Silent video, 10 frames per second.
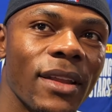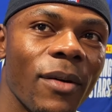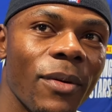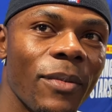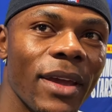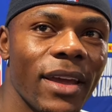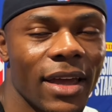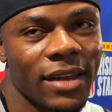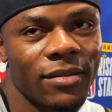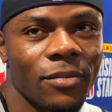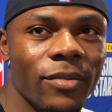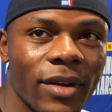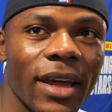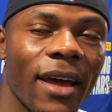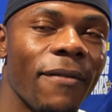time with me, and we
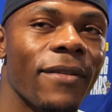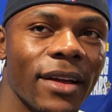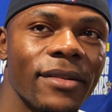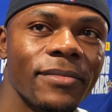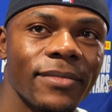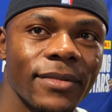can have fun.